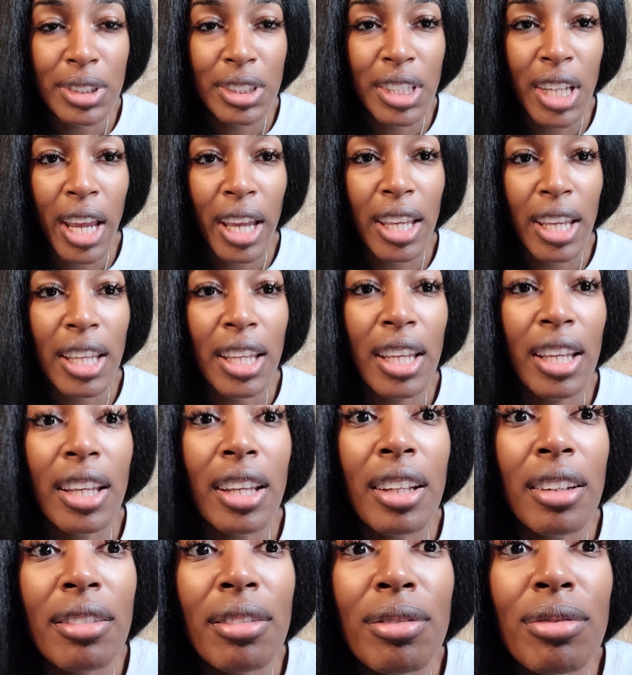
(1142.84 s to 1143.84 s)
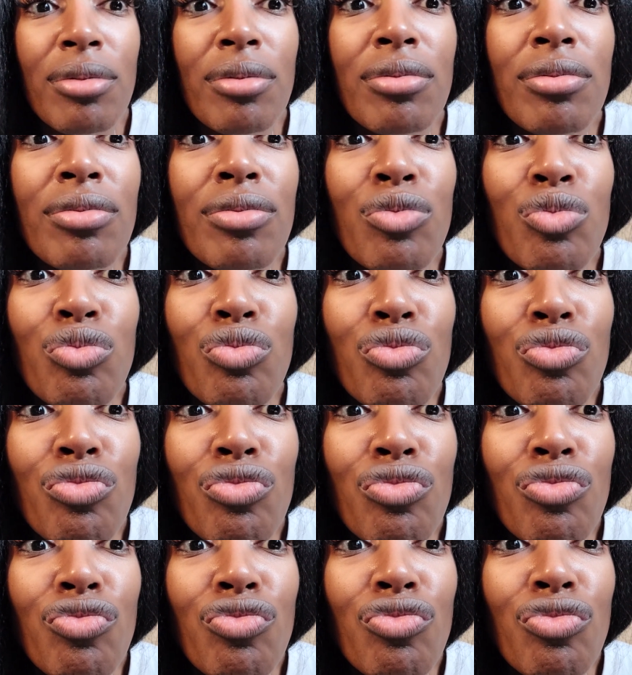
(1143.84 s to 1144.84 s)
check in
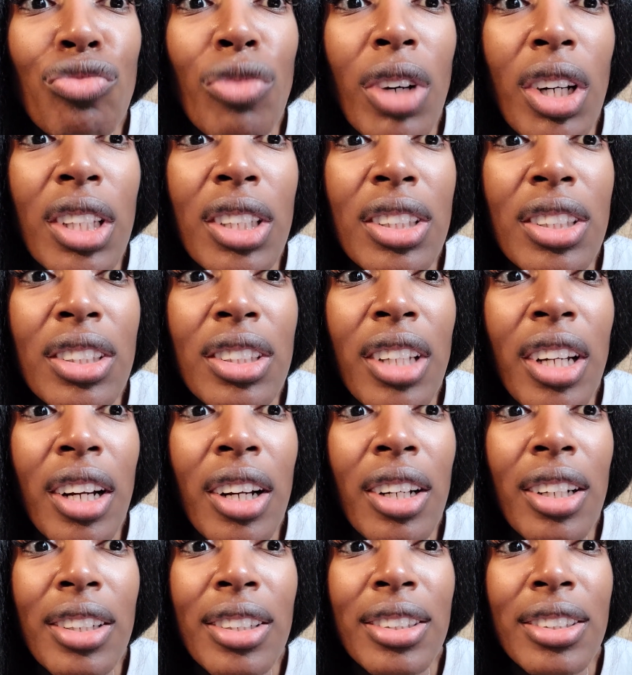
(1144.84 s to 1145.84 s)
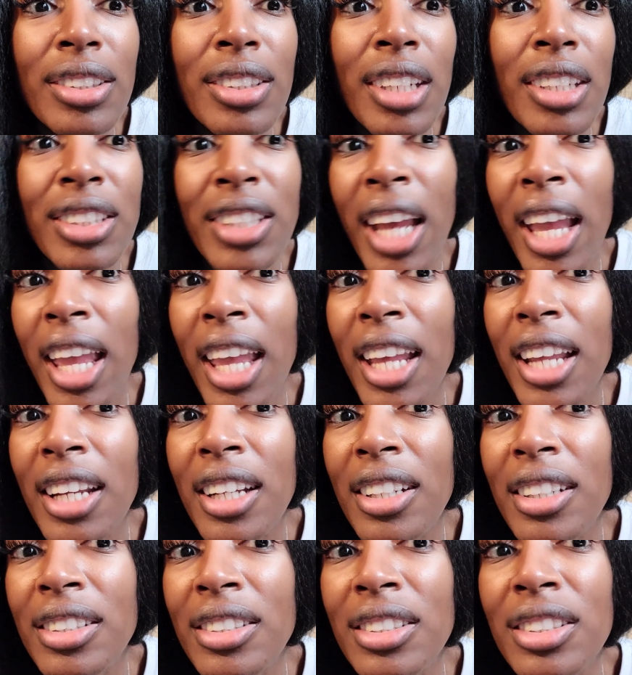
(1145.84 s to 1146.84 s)
once there's a
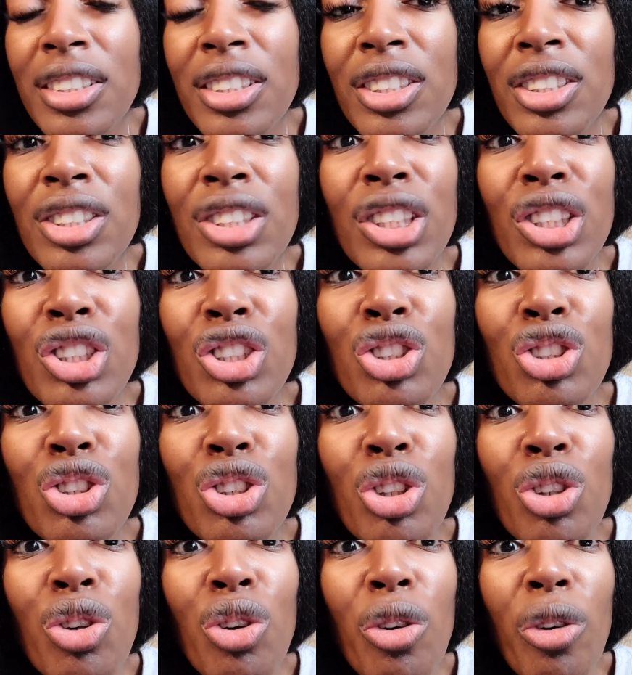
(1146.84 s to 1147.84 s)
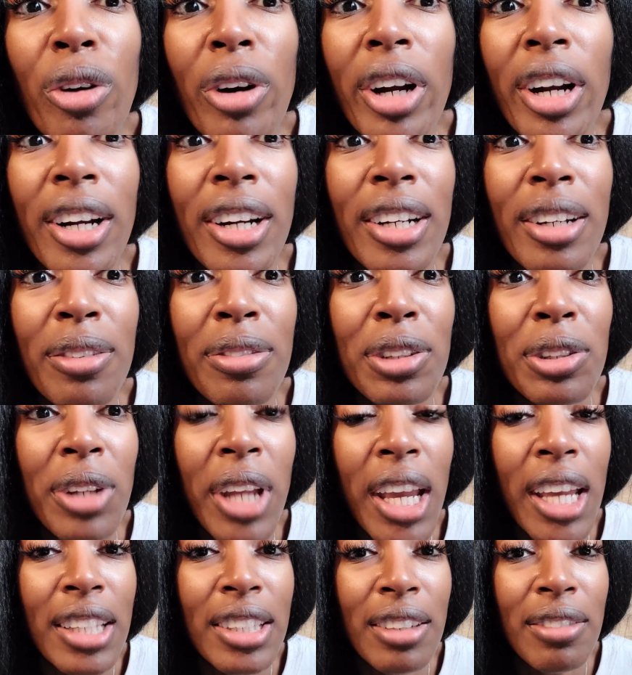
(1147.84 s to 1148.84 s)
change, or in a few
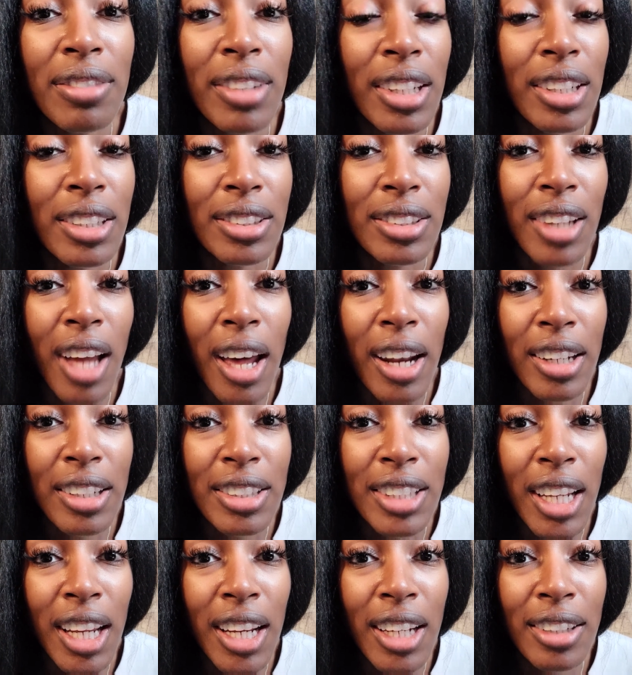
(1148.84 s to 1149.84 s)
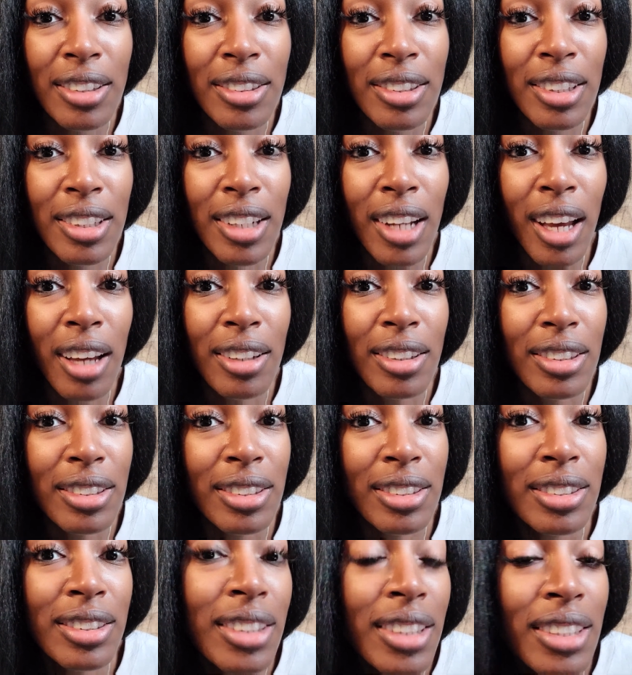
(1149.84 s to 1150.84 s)
days. If there's not a change, then I'll
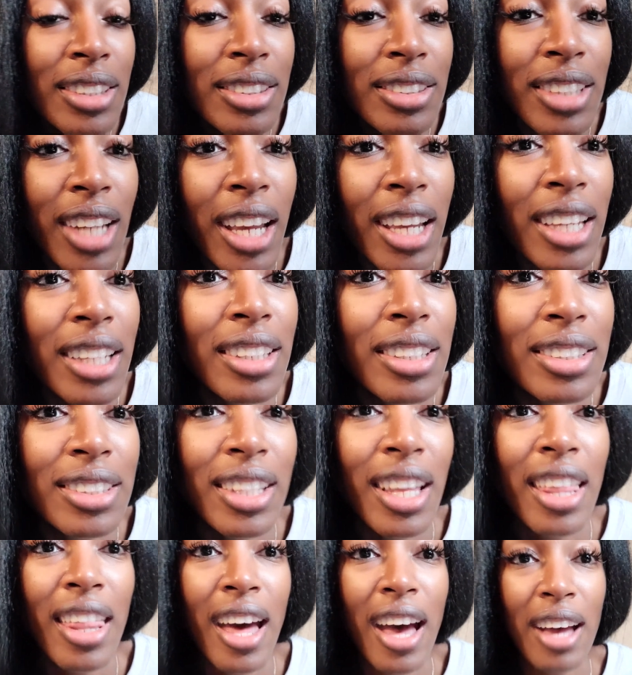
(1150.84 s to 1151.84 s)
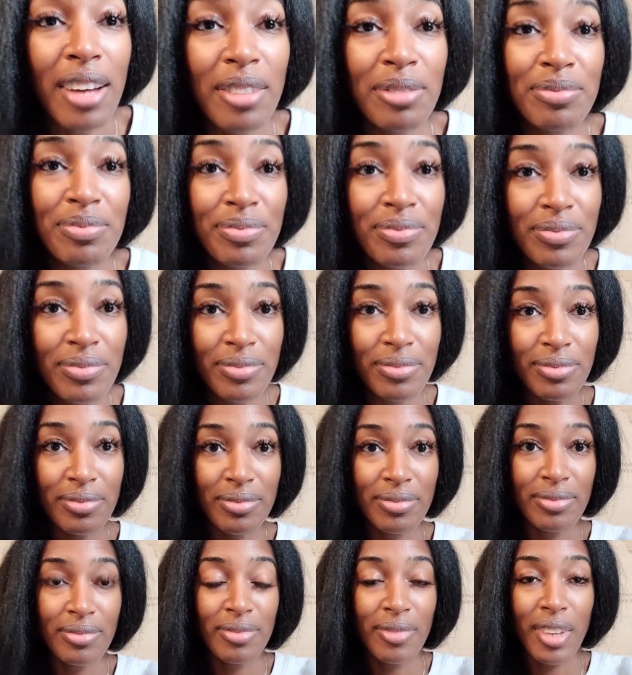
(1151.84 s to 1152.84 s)
just check in to say that.
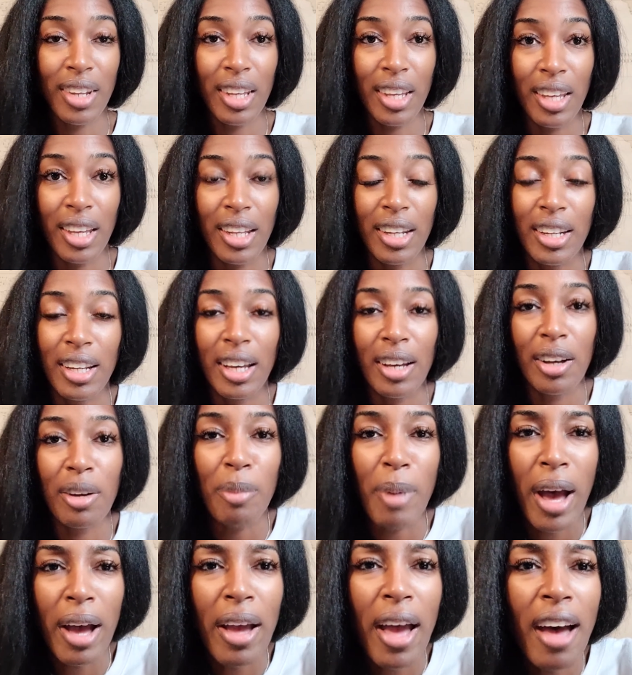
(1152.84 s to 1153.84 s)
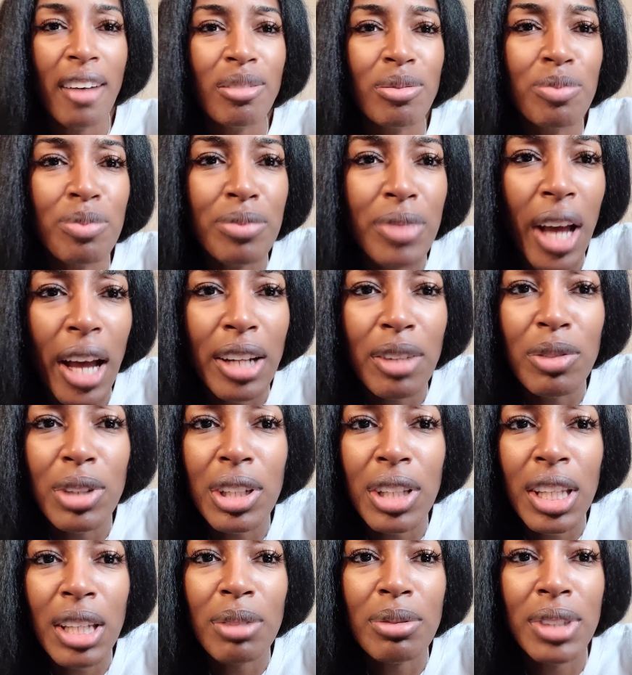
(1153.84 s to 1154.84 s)
And I
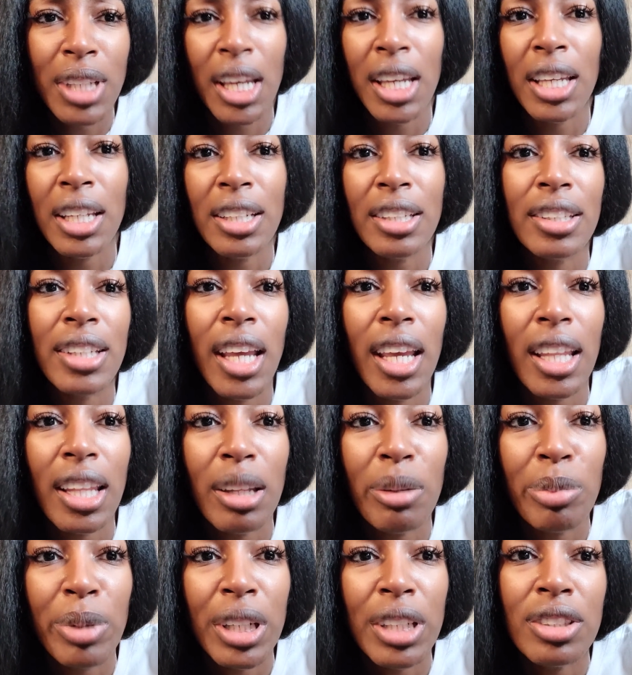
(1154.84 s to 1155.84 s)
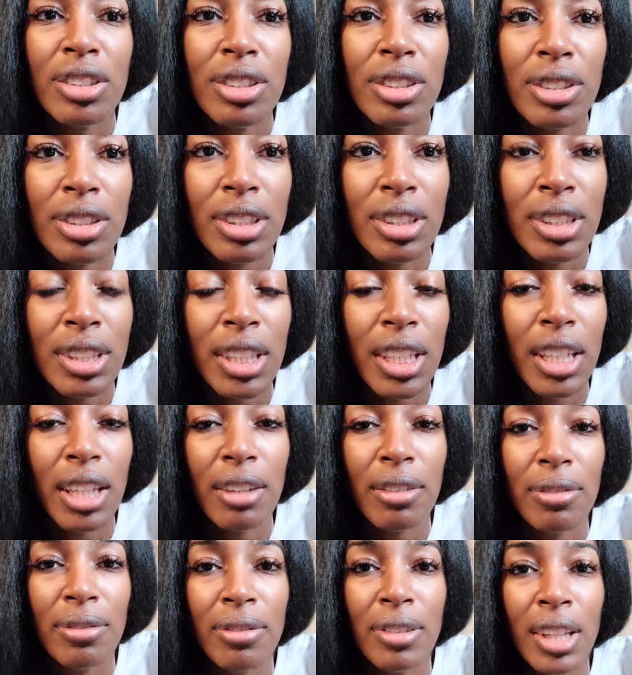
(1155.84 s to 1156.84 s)
will keep taking daily pictures to see
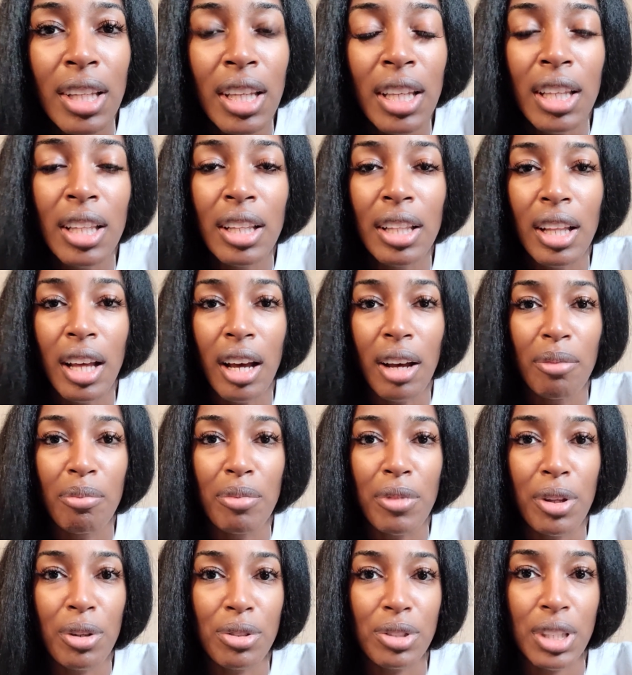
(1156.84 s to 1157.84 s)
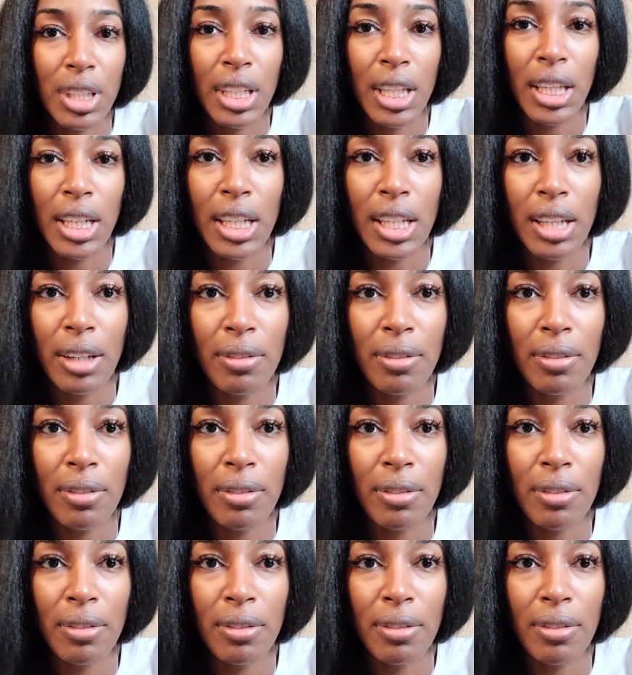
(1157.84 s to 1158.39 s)
if those look any